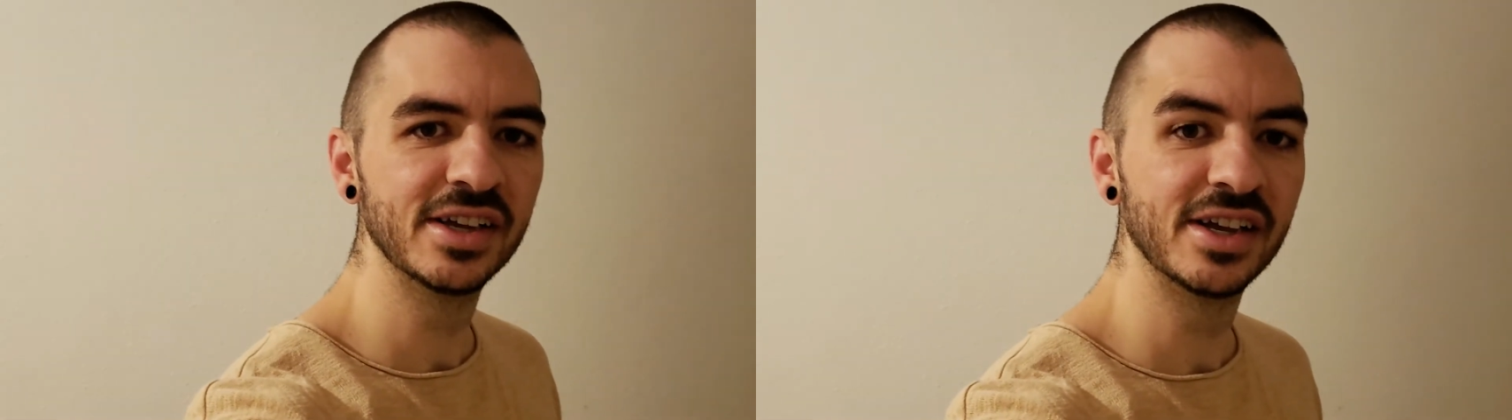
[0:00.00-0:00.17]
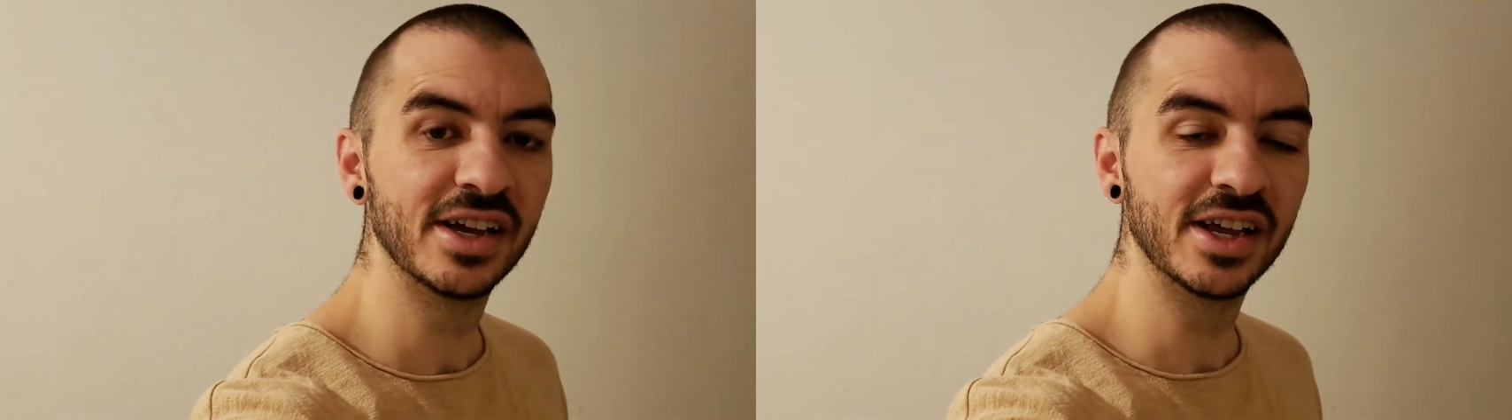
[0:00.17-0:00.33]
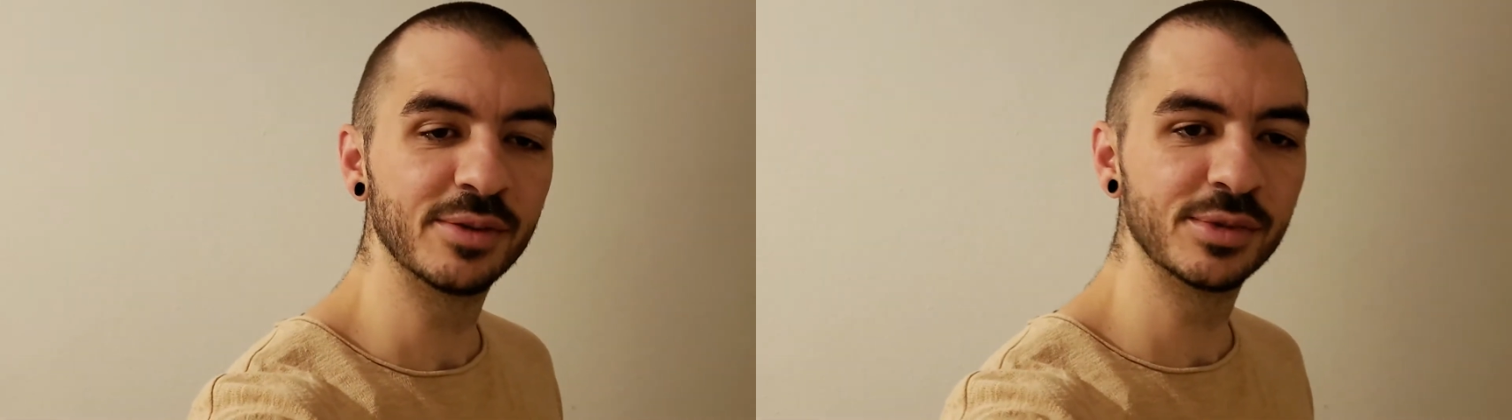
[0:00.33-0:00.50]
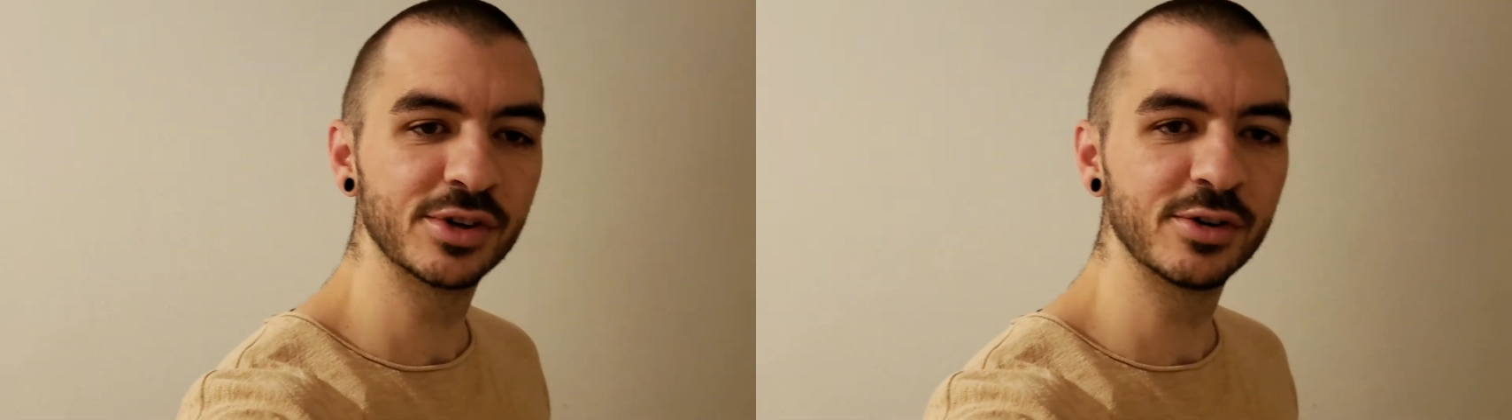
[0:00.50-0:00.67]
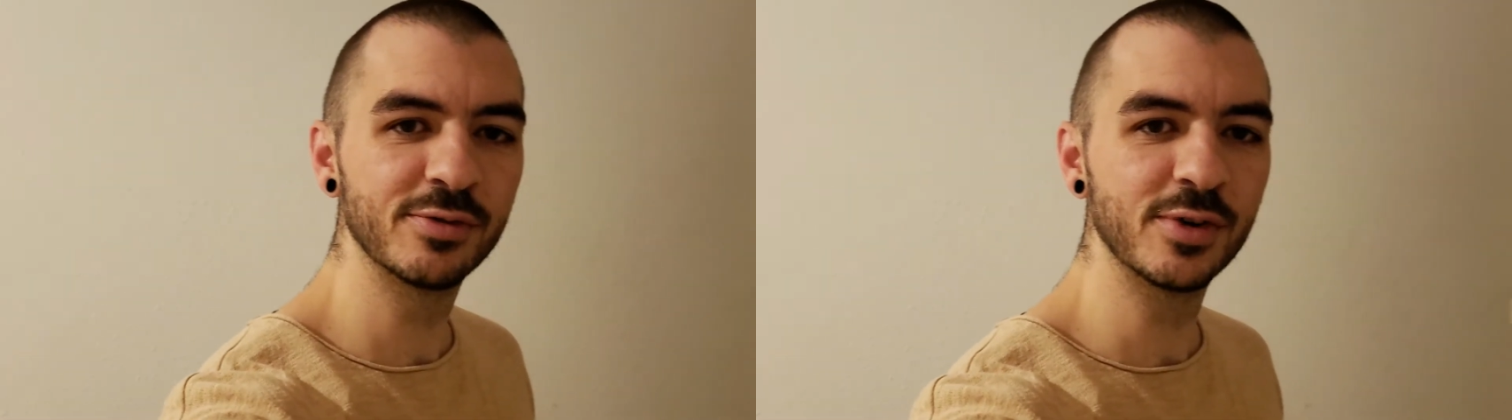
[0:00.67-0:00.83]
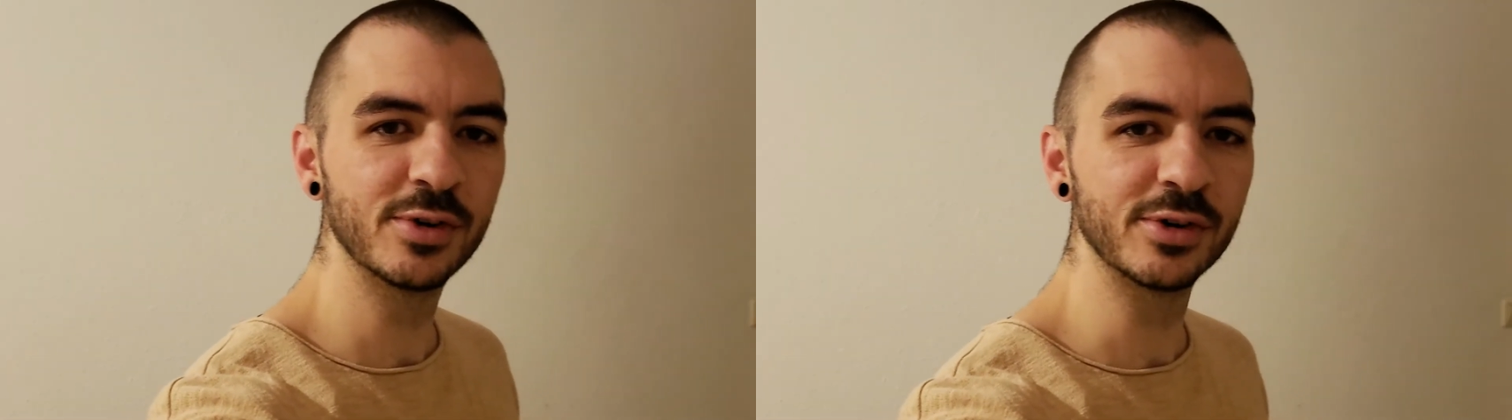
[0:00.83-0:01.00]
and I'm gonna go
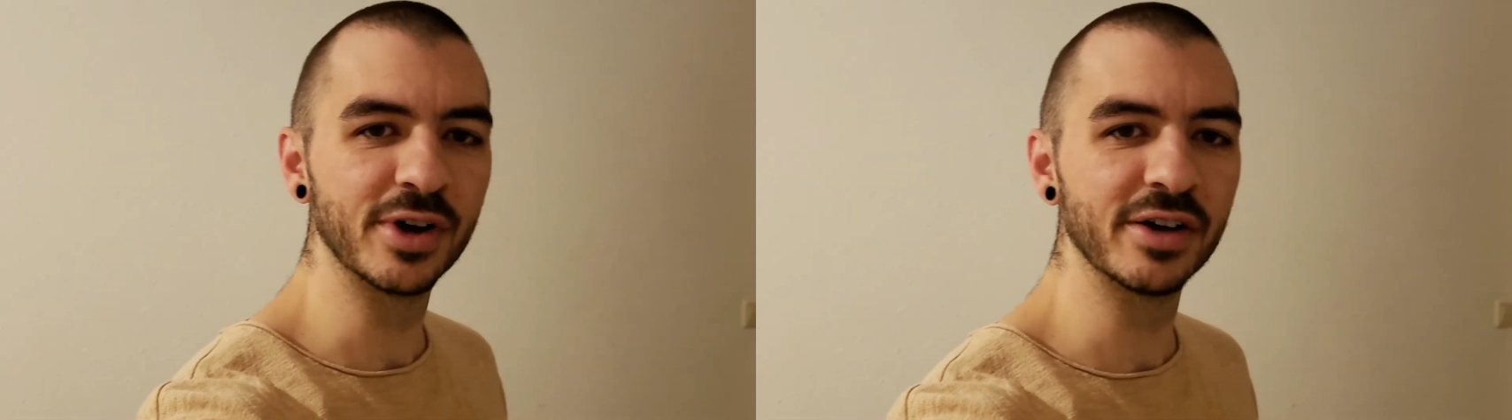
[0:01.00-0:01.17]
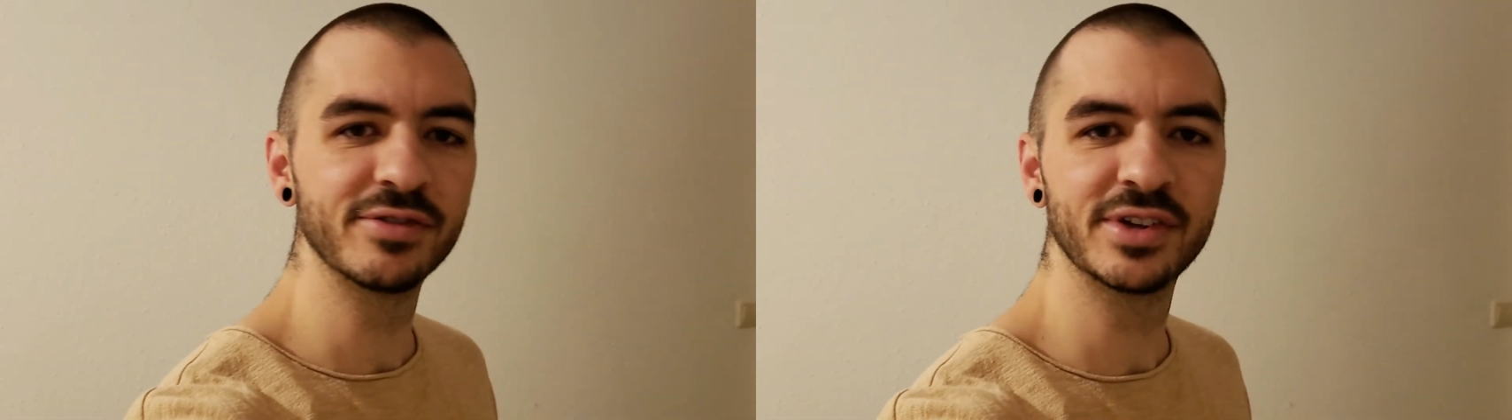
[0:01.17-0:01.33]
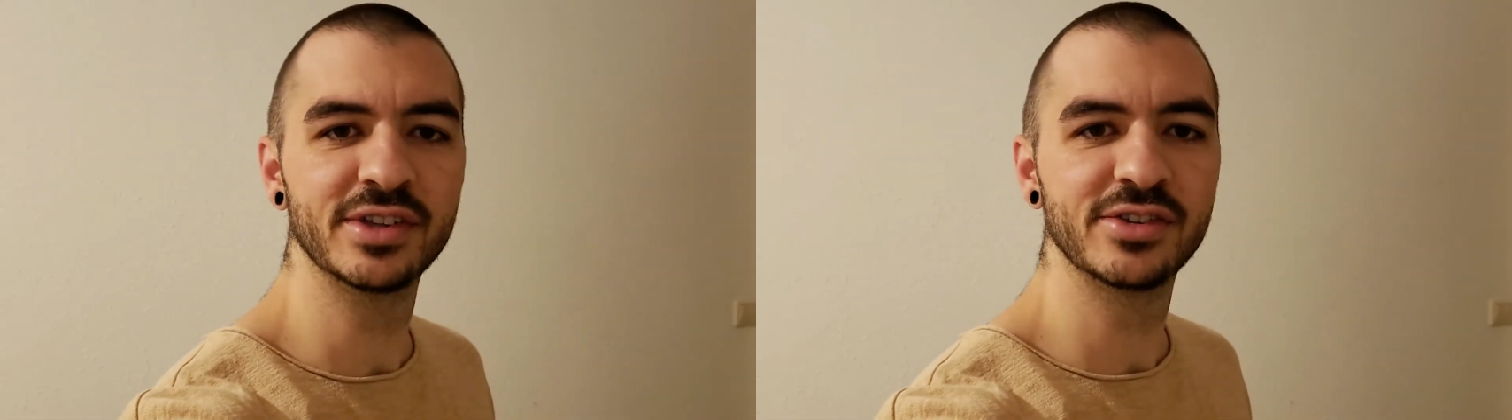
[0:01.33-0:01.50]
photograph it.